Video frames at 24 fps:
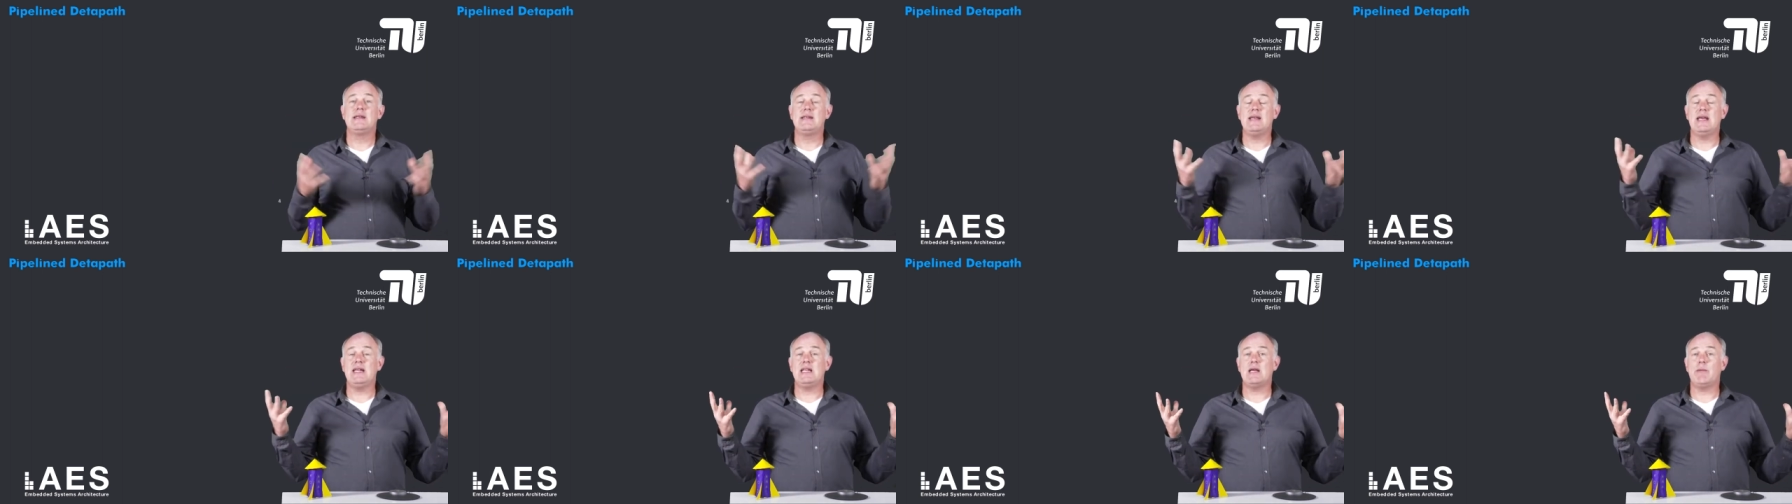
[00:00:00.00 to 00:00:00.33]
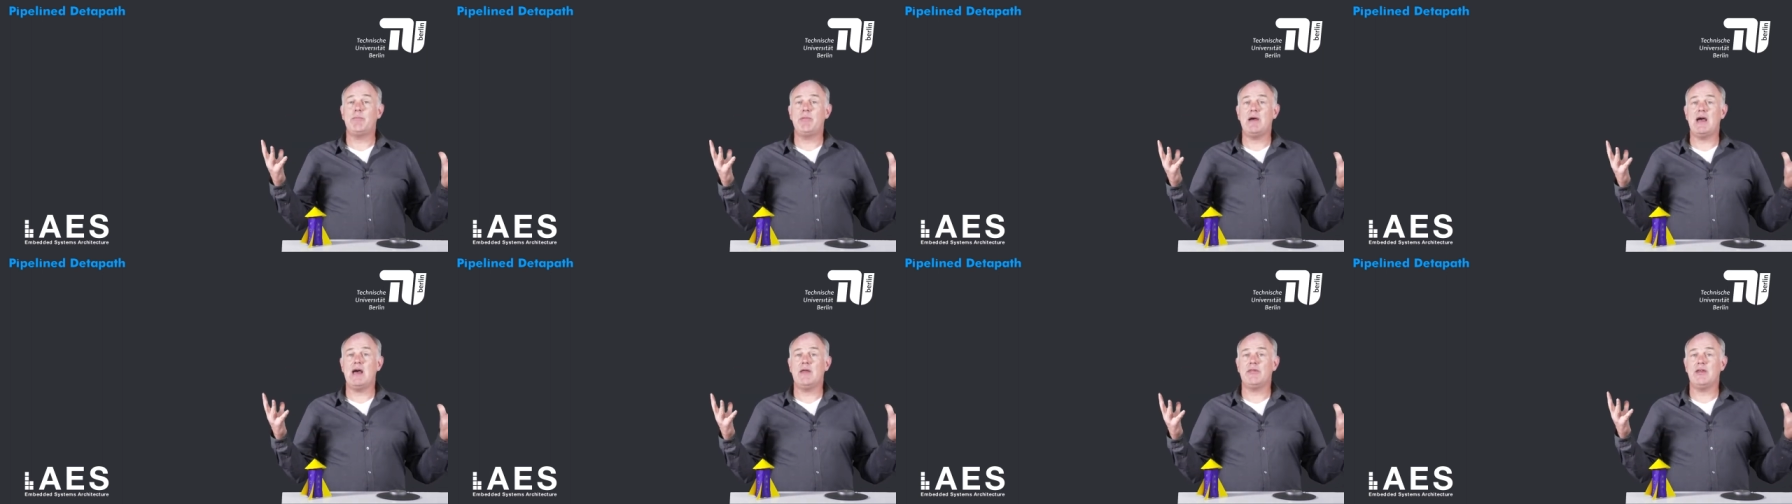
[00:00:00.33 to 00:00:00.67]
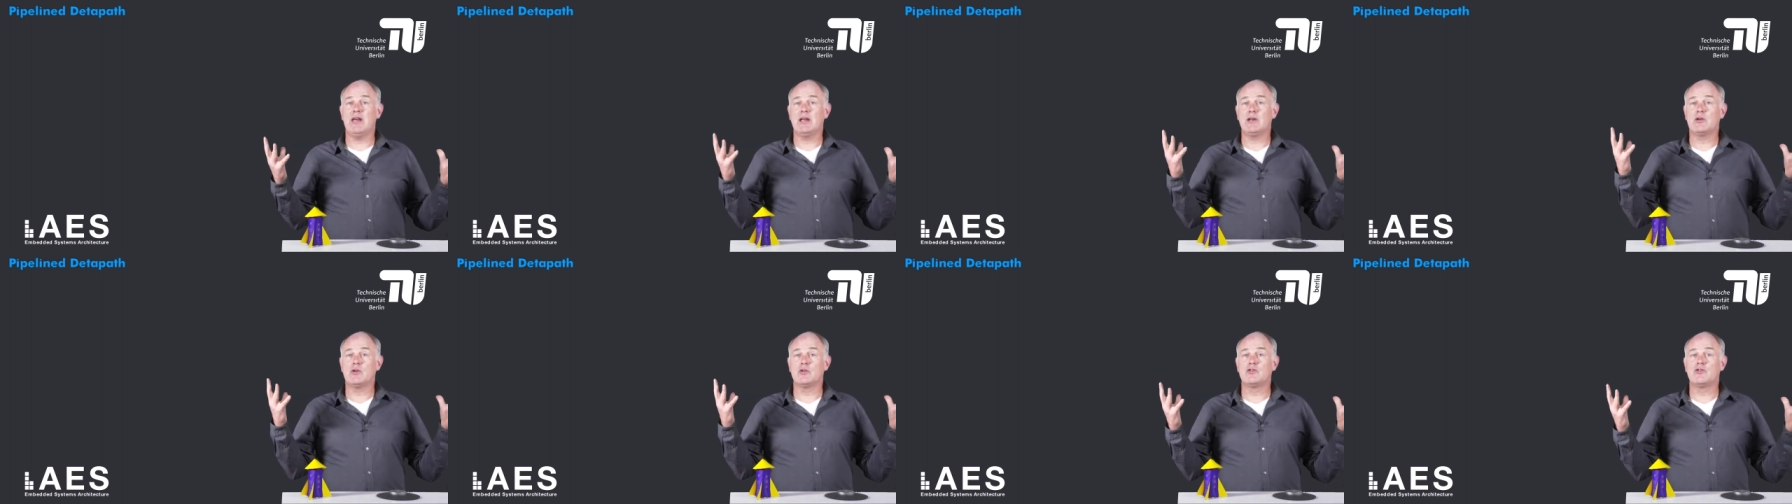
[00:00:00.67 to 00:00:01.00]
Data path
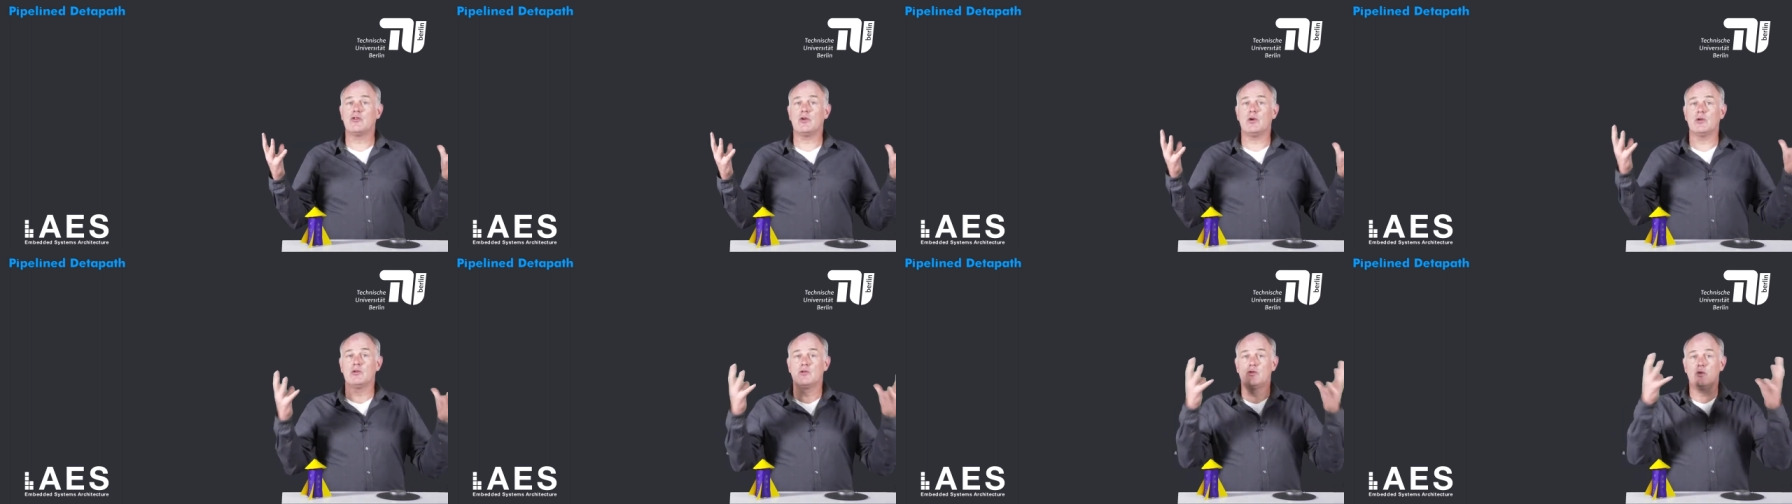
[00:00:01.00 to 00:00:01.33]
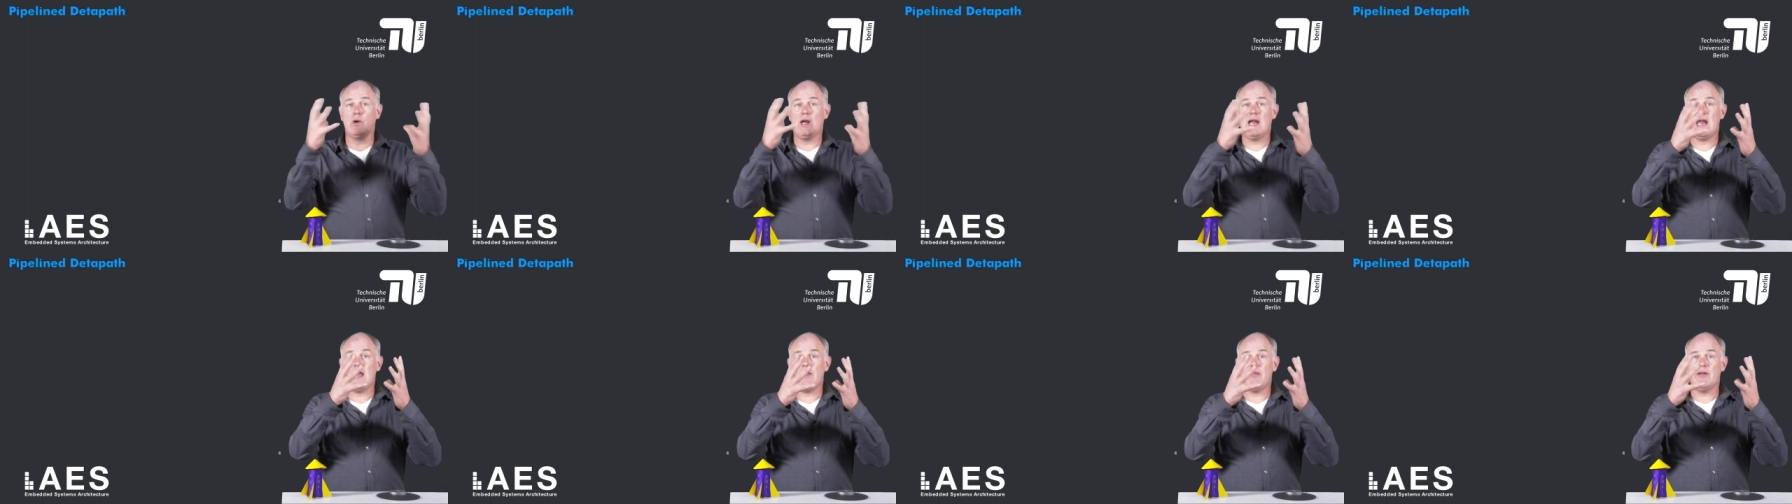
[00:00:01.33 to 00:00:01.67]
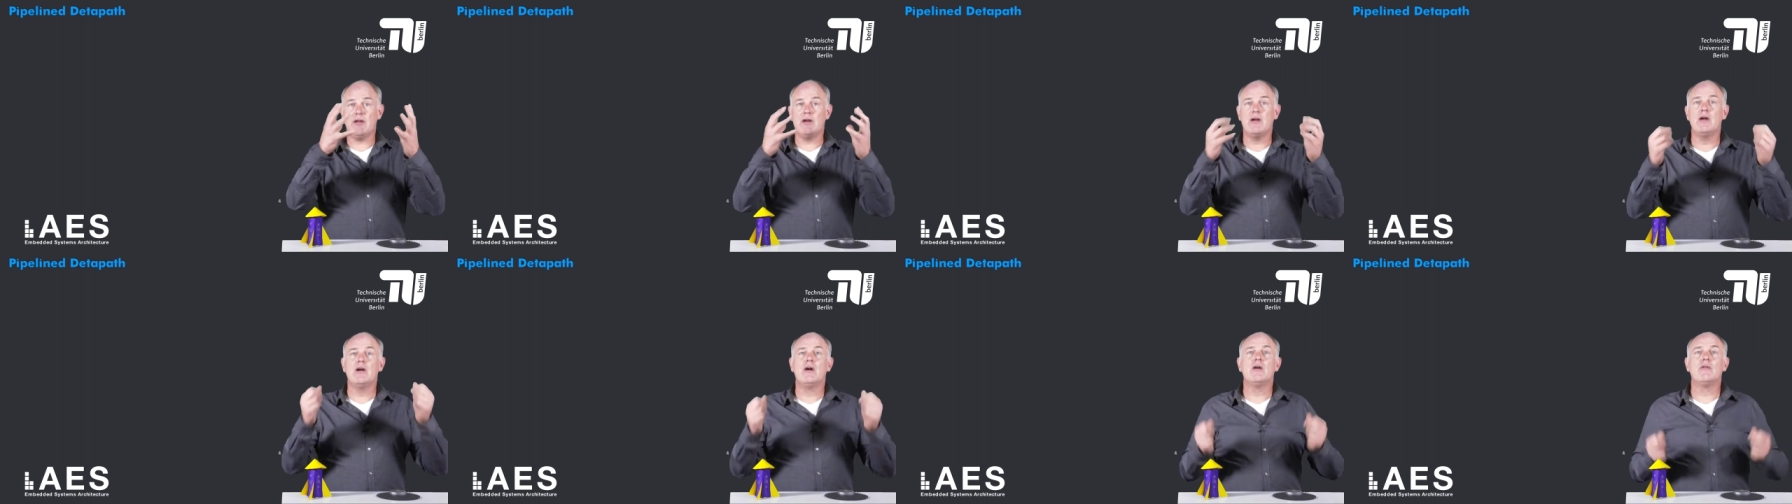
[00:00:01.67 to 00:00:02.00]
and control
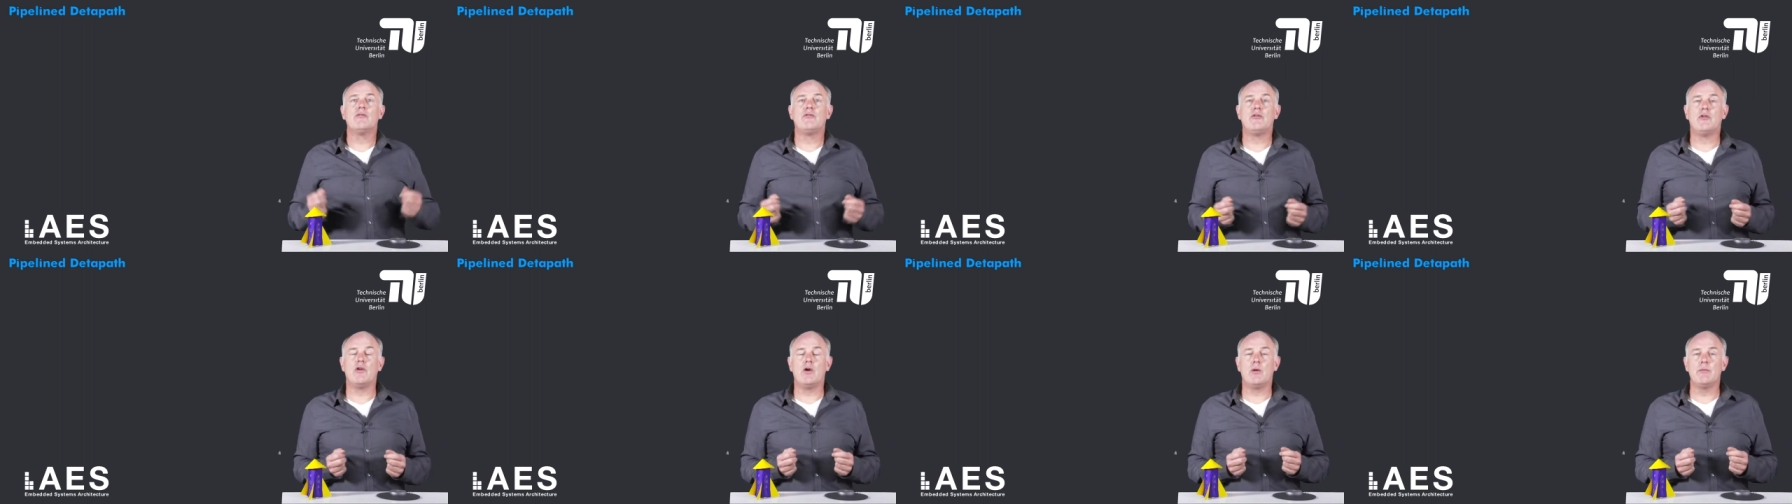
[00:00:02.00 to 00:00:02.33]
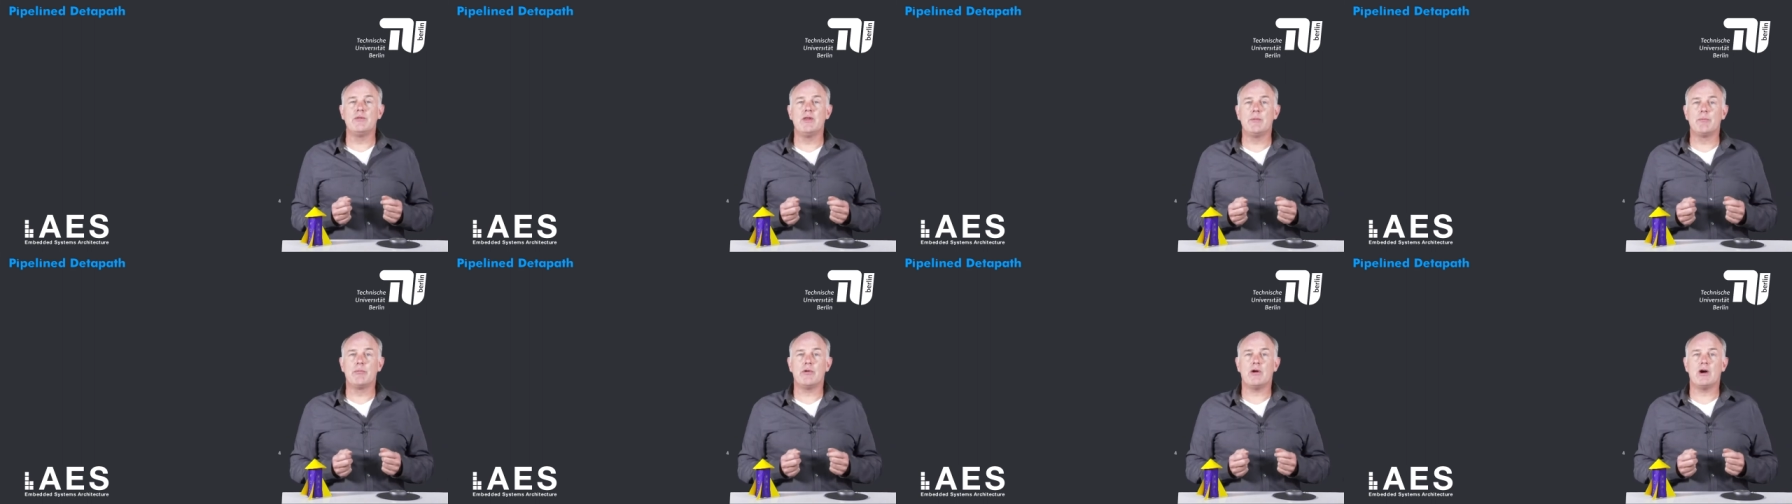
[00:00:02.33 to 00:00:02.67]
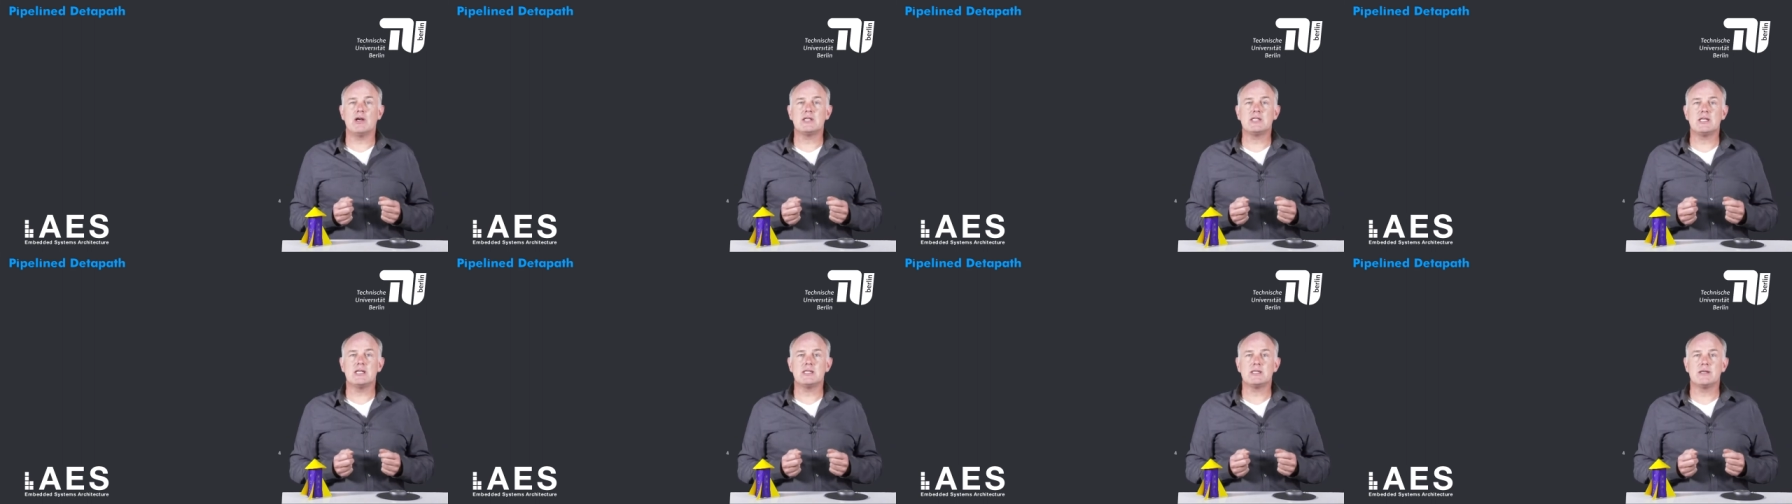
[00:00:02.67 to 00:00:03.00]
together form the
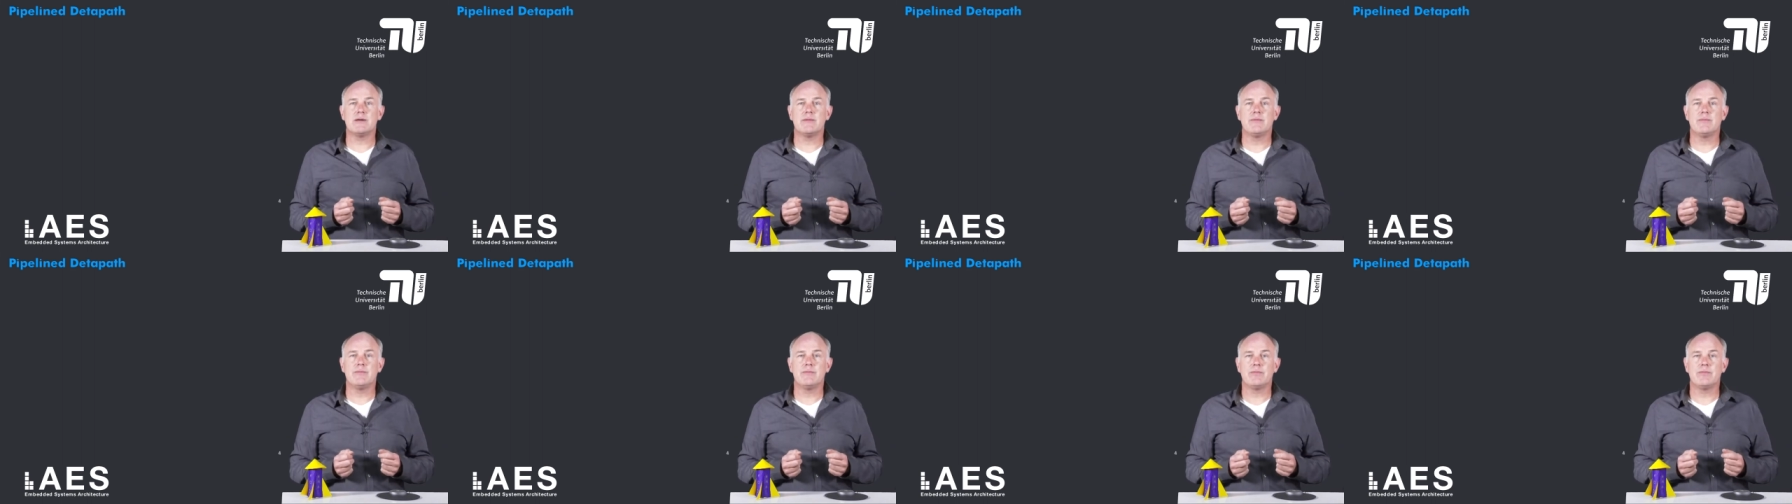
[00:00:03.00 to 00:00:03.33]
processor.